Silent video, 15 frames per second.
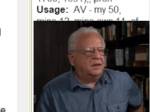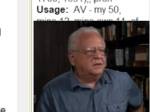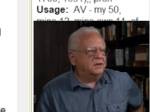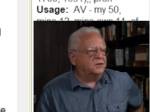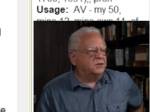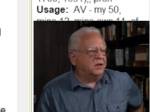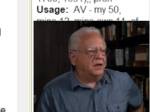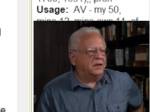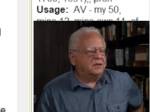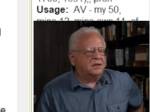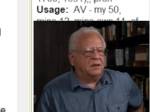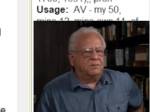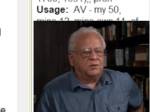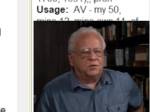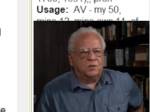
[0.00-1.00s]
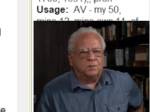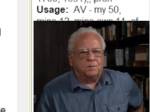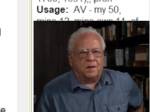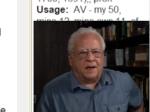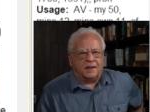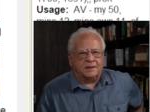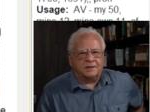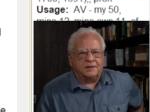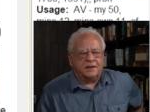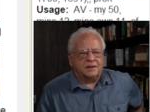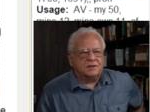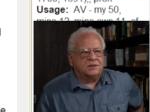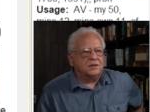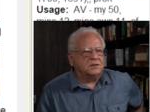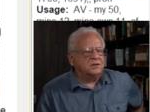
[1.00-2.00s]
does not come through
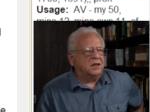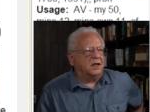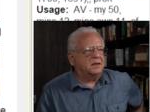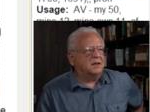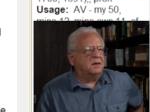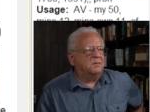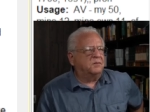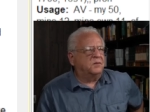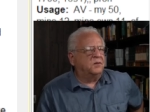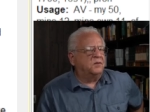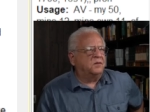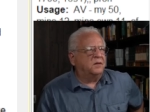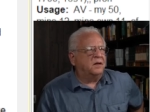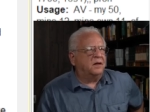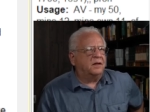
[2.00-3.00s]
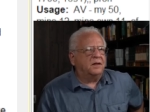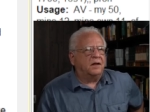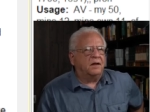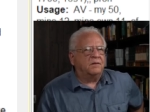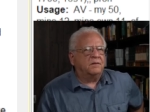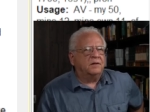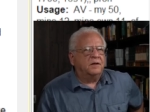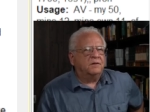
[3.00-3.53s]
politics, does not come through uh,